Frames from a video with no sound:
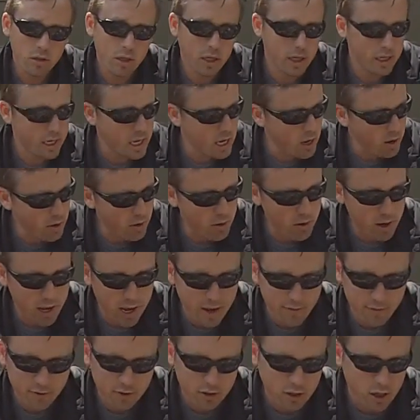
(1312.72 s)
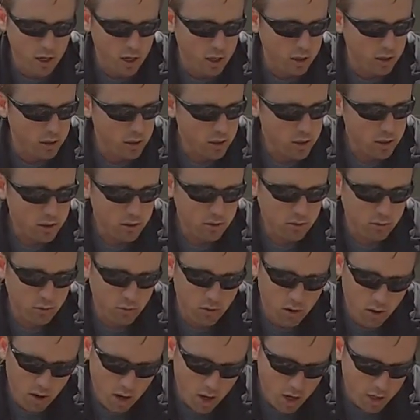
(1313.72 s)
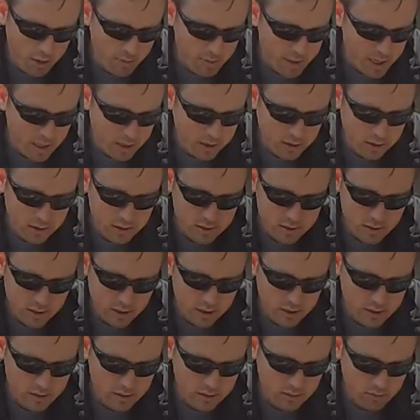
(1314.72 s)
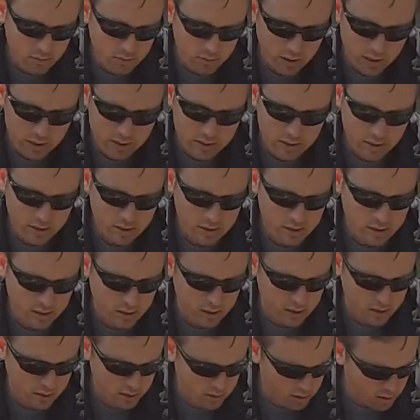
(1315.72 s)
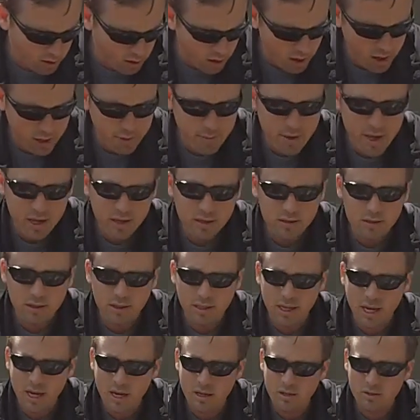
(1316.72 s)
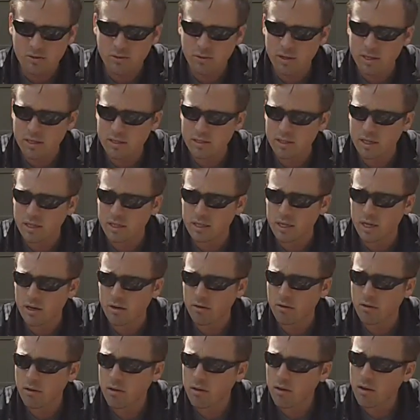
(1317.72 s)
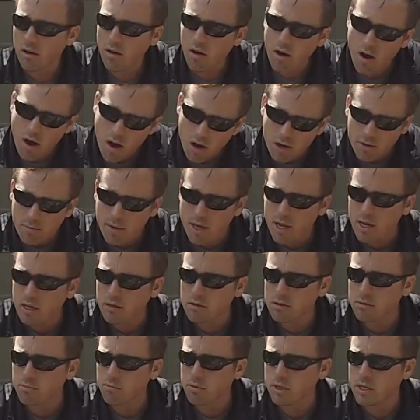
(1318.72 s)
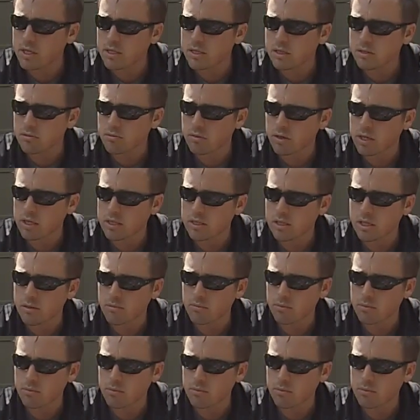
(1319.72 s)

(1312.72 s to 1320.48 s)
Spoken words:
And now I have a dog who automatically sits when I say sit, automatically downs when I say down, automatically places when I say